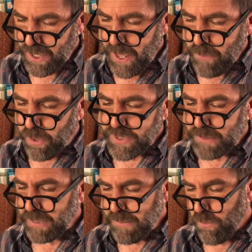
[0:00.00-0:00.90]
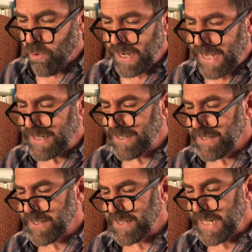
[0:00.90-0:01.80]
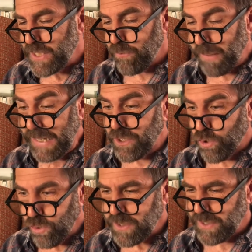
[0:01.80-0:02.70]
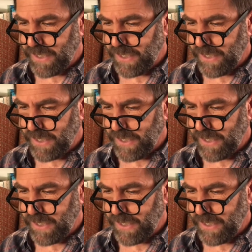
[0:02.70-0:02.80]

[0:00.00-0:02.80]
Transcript: Possibly more cuttings and seeds have been cooked